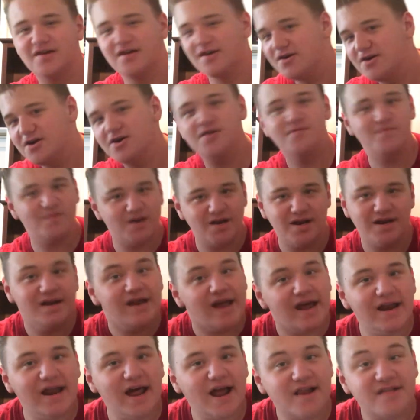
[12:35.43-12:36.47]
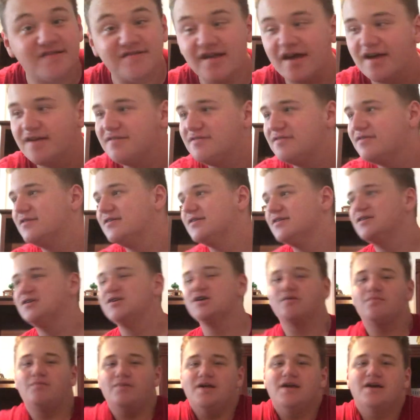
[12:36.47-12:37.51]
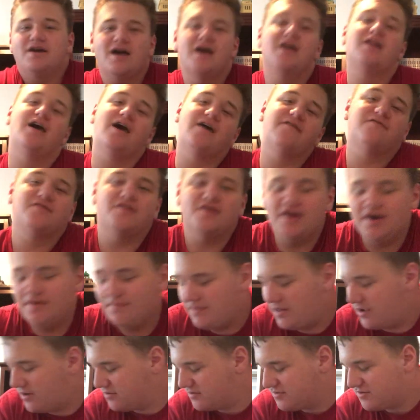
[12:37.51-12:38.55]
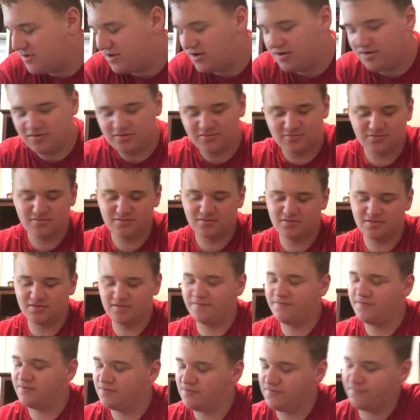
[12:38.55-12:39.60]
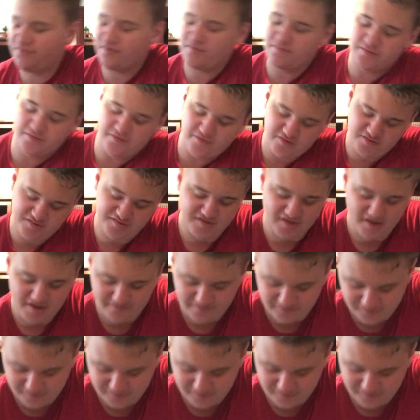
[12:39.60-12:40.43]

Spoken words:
It could have been an 8 out of 10, but you kind of effed it up there. So from the first half.